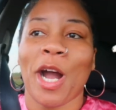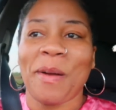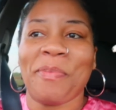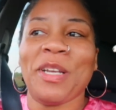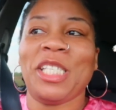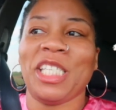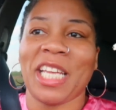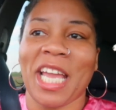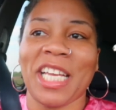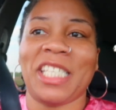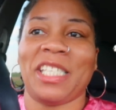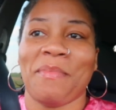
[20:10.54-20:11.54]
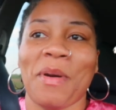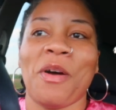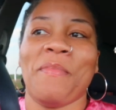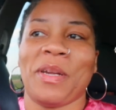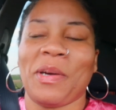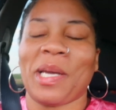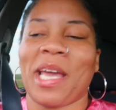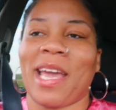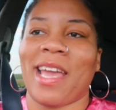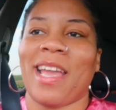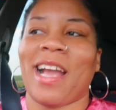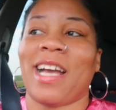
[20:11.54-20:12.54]
appreciation moment,
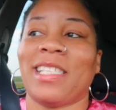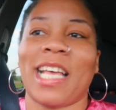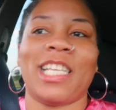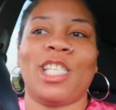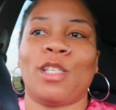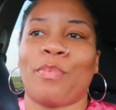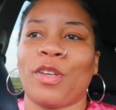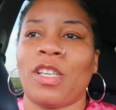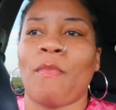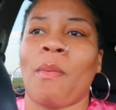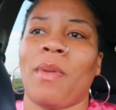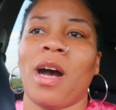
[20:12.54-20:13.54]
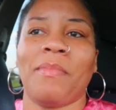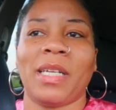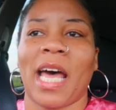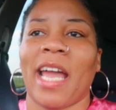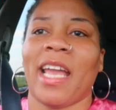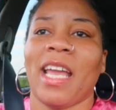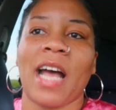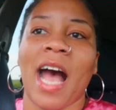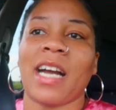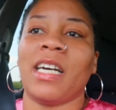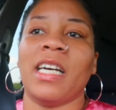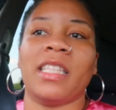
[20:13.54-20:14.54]
okay? Because I just appreciate my mom. Like, I
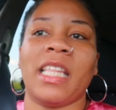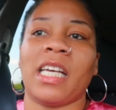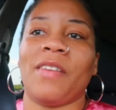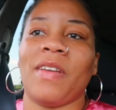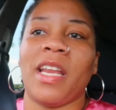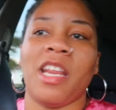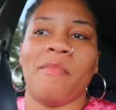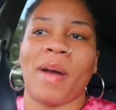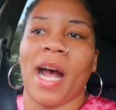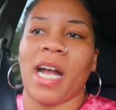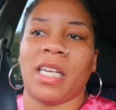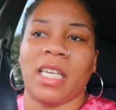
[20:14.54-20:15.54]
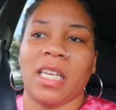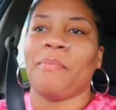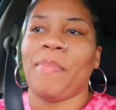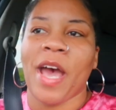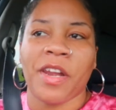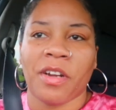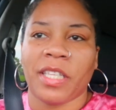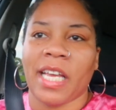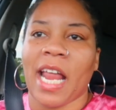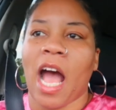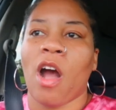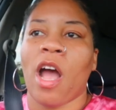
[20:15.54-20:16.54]
couldn't think of anybody better that
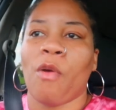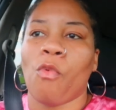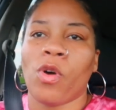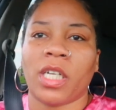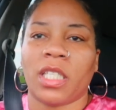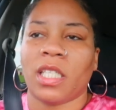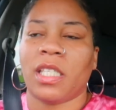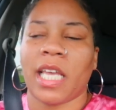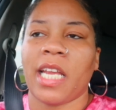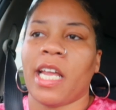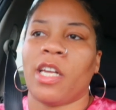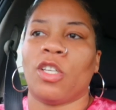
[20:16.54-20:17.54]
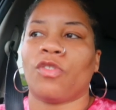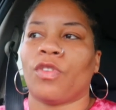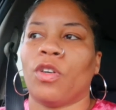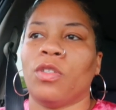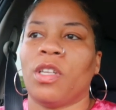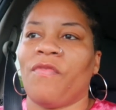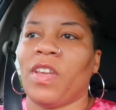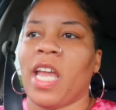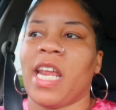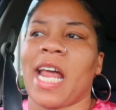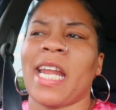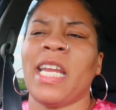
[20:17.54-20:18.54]
I had wanted to take down this road to me.
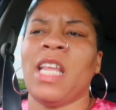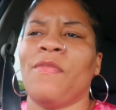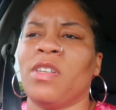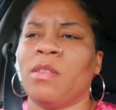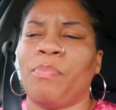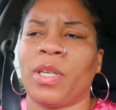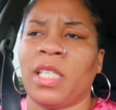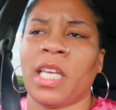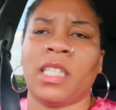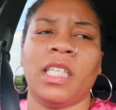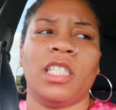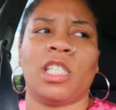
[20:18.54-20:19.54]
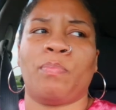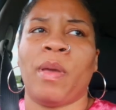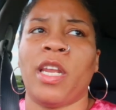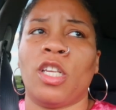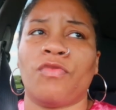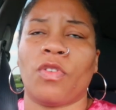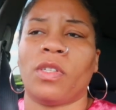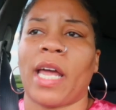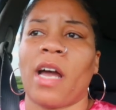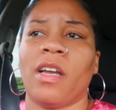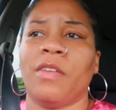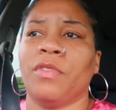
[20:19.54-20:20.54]
And I didn't even particularly just pick this road
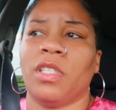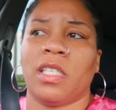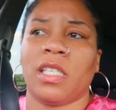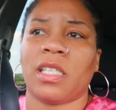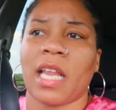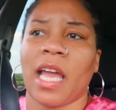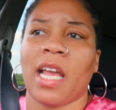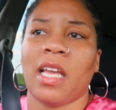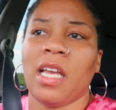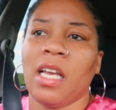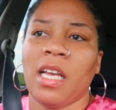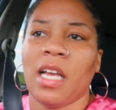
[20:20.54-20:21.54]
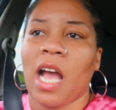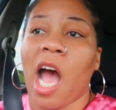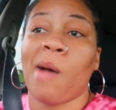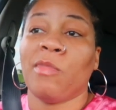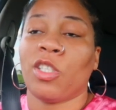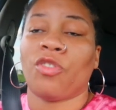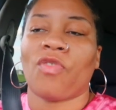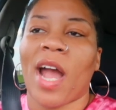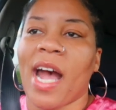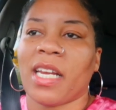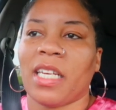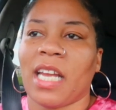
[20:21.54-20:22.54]
out. It was just like, I'm just
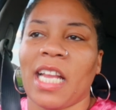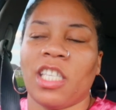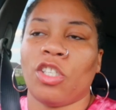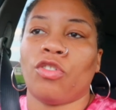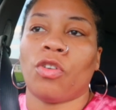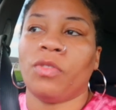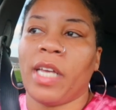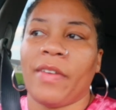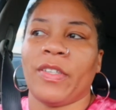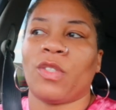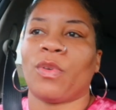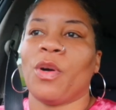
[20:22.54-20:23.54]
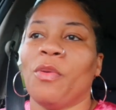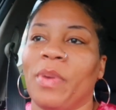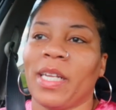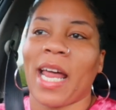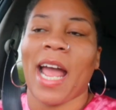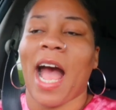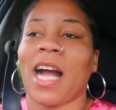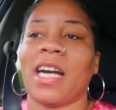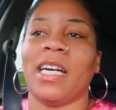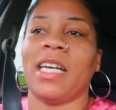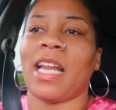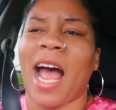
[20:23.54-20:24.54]
riding. I just drove down this road. But like, I
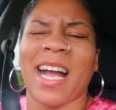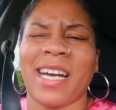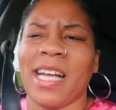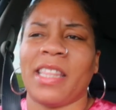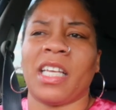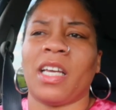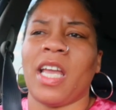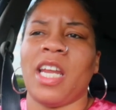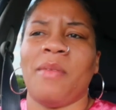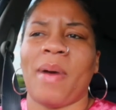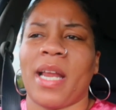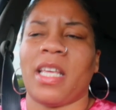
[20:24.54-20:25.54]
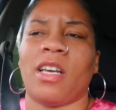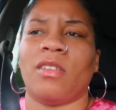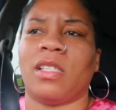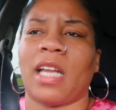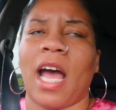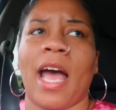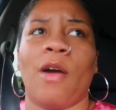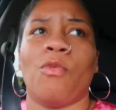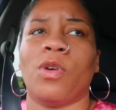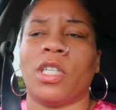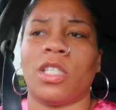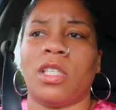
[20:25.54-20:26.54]
couldn't, I couldn't think of anybody else that I had
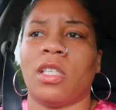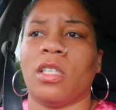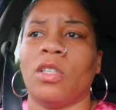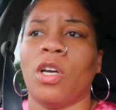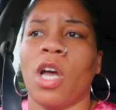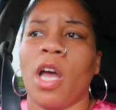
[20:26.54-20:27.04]
wanted to